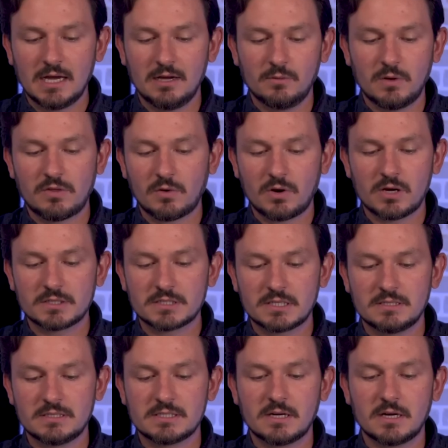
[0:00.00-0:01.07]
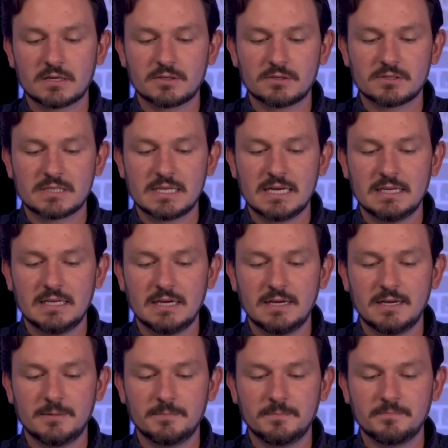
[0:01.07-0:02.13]
with regards to these doctors that,
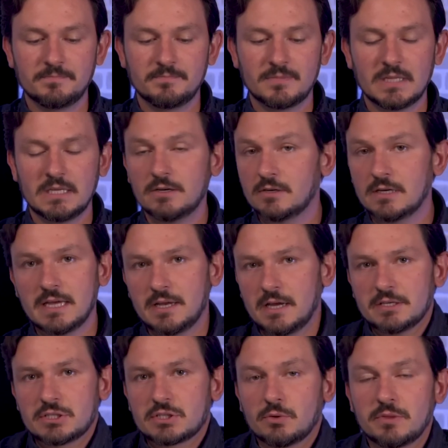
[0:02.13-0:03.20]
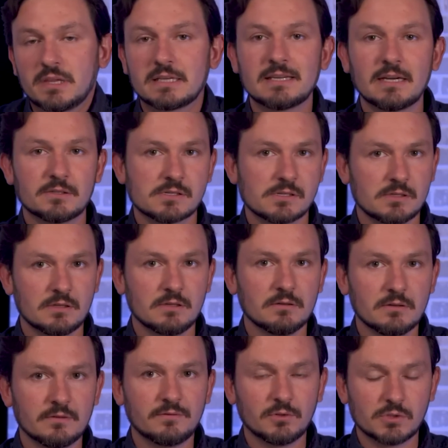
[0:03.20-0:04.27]
I just don't think tells
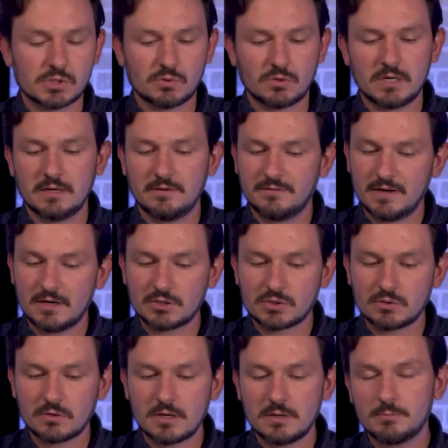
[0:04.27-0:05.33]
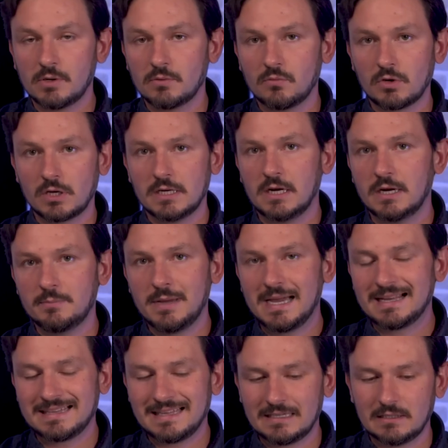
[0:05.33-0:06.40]
the full story and a fair story, but we're going to
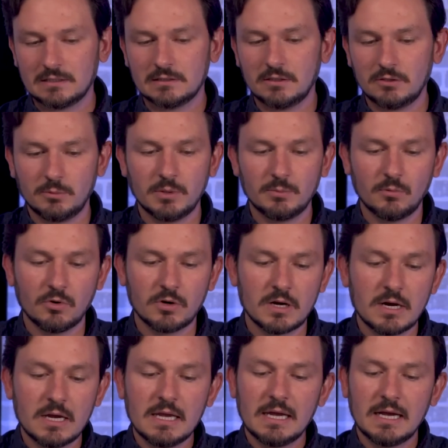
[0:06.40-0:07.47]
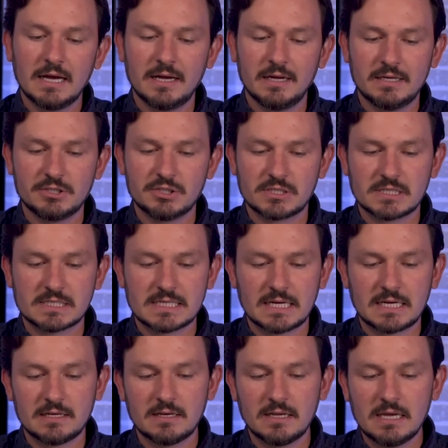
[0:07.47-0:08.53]
unpack that a little bit more in just a
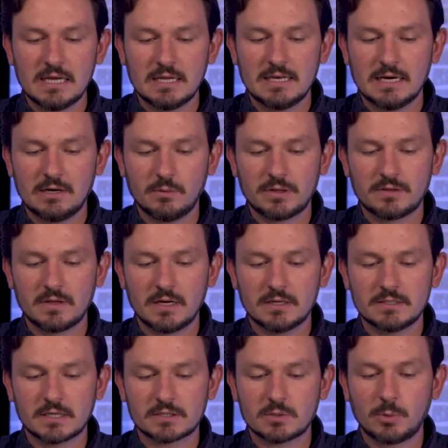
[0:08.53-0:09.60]
second. Now with Dr.